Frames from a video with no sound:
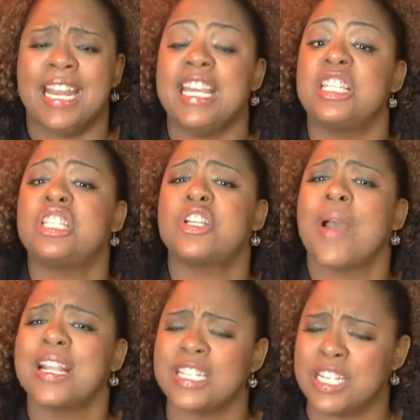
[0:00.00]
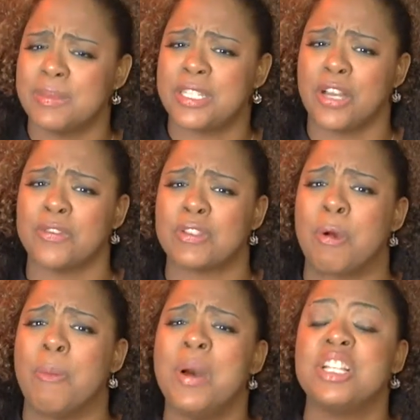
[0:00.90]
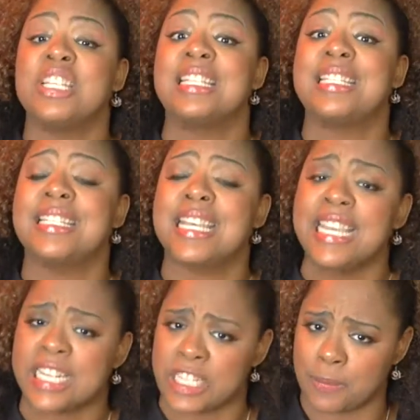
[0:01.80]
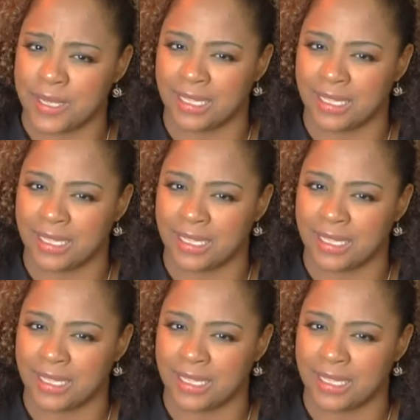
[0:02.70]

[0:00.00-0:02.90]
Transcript: and he's scratching himself so much his skin is